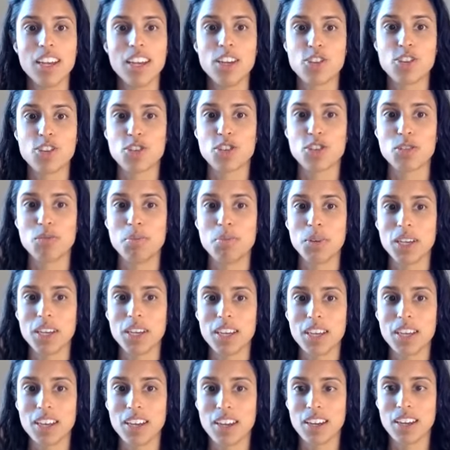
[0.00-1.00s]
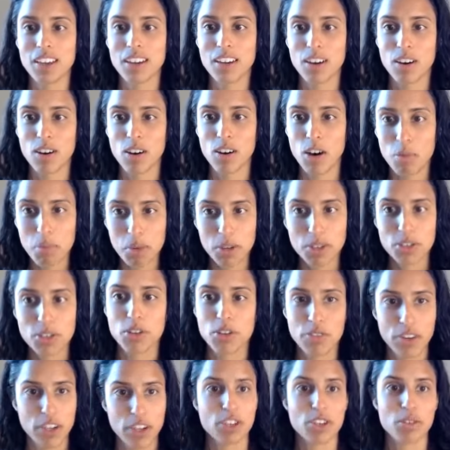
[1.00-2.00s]
it should be almost
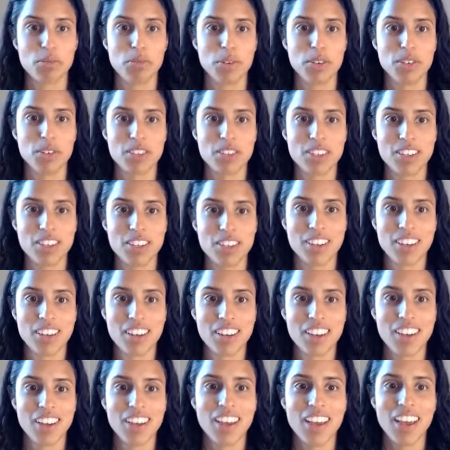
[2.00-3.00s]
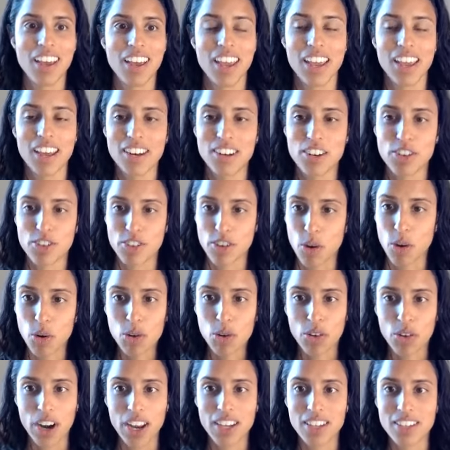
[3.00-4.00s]
all vegetables and
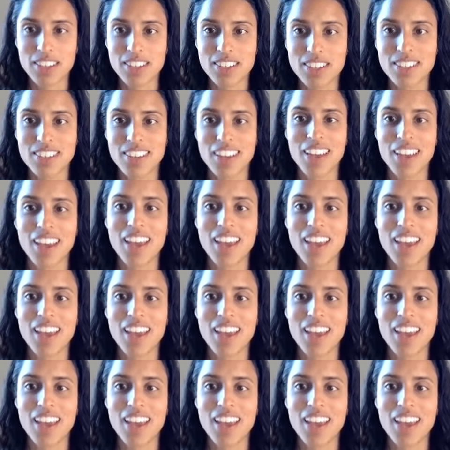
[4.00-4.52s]
whole grains